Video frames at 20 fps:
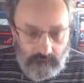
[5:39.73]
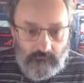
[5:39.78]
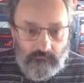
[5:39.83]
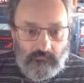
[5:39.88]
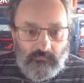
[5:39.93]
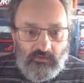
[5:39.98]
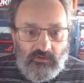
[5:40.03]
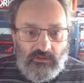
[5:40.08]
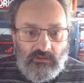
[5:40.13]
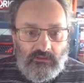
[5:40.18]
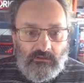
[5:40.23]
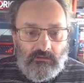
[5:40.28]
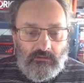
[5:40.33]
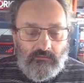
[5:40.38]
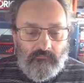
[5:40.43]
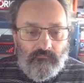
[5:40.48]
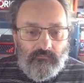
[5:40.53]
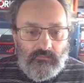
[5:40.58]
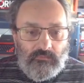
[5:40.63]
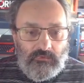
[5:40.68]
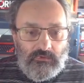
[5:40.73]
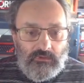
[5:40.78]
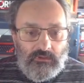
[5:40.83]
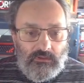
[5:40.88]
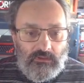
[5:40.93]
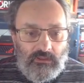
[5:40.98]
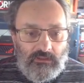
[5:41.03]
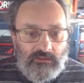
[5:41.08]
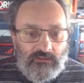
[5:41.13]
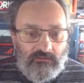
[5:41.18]
then
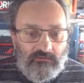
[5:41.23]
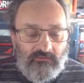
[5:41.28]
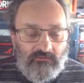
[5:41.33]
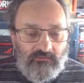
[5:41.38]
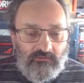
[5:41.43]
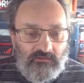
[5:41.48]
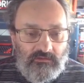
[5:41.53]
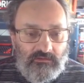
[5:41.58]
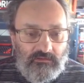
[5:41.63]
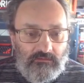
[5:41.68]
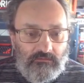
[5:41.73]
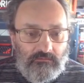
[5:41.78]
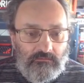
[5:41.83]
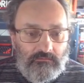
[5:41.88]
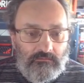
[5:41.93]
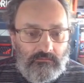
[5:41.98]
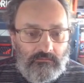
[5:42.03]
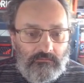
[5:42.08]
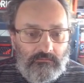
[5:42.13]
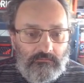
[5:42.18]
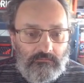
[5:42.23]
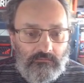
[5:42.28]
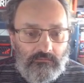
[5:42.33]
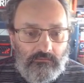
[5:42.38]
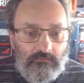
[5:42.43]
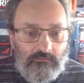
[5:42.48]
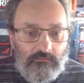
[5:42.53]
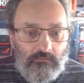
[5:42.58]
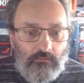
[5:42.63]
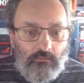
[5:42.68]
I can see
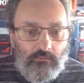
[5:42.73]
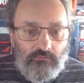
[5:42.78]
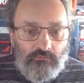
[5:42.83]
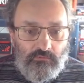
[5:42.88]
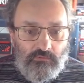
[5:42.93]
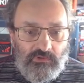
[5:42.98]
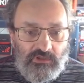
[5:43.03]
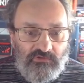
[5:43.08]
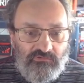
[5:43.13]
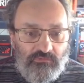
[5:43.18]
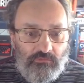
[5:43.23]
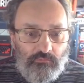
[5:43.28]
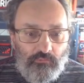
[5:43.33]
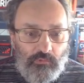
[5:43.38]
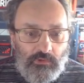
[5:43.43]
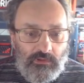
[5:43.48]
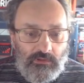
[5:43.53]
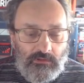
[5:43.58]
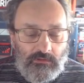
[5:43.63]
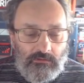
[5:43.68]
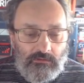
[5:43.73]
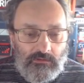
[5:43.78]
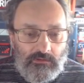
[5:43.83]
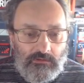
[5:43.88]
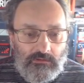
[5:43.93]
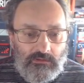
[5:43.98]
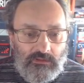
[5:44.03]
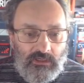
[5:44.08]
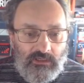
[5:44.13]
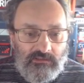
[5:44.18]
all the location where
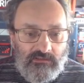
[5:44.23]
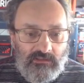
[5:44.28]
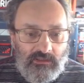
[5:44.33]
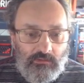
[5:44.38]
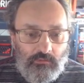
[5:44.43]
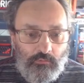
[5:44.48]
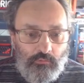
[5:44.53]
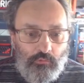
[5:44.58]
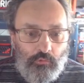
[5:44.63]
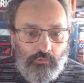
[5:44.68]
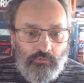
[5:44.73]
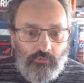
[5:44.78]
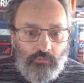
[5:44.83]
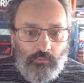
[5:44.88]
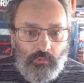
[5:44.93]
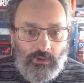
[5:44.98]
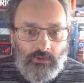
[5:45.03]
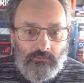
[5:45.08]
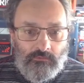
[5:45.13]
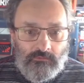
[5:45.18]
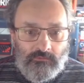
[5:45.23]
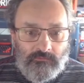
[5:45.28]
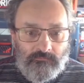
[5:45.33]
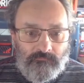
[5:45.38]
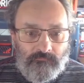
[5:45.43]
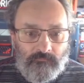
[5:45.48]
I can walk around.